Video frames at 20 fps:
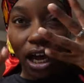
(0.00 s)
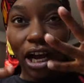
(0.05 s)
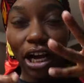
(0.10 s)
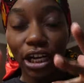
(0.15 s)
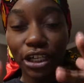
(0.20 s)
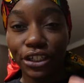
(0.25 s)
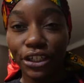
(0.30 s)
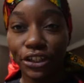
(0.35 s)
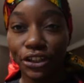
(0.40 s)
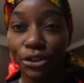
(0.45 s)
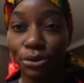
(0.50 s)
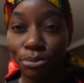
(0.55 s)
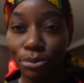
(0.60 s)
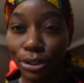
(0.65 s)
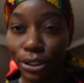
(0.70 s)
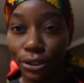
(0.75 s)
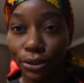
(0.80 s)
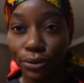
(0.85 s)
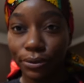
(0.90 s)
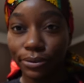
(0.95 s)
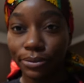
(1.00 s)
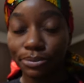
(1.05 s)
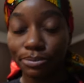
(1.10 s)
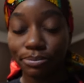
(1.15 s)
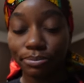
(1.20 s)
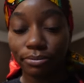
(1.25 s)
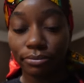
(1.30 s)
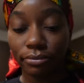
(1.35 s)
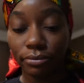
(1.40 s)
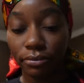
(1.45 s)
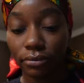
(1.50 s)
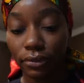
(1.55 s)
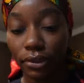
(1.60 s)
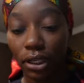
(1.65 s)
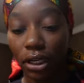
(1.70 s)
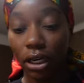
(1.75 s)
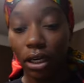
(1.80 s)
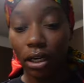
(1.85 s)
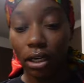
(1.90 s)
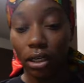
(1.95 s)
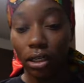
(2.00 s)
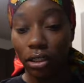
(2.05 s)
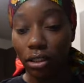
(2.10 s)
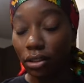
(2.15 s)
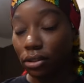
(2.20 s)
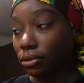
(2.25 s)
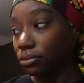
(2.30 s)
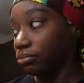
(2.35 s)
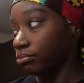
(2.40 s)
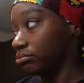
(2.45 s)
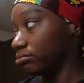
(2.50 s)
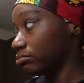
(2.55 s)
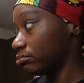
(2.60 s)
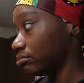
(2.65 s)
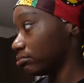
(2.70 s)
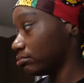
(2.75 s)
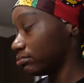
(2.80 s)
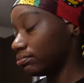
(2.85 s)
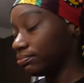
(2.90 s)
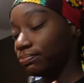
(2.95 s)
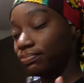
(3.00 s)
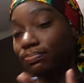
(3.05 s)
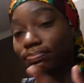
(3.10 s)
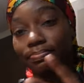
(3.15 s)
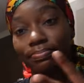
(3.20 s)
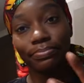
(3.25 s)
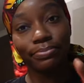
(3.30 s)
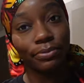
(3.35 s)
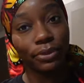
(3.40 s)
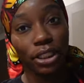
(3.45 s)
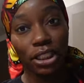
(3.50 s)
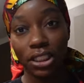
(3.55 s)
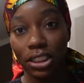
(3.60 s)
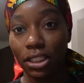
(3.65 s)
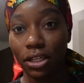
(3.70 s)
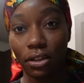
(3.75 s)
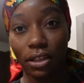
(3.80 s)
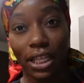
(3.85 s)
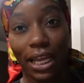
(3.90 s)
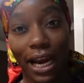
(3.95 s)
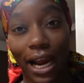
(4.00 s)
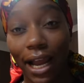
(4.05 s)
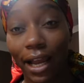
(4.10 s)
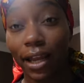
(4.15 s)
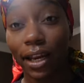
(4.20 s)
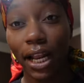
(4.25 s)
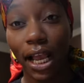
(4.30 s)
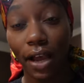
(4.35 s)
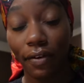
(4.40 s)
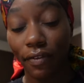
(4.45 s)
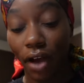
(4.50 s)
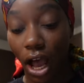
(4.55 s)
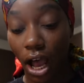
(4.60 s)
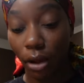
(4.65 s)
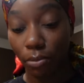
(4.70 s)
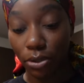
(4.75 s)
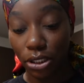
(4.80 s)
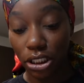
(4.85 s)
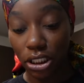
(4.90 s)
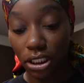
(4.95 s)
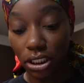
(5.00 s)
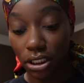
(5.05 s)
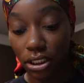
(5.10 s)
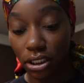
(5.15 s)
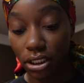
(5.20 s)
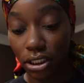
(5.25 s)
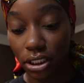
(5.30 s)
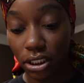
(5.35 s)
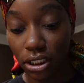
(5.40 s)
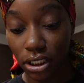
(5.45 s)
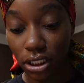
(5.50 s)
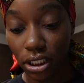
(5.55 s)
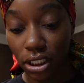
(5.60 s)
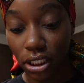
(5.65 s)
another meal um, so that I can have options.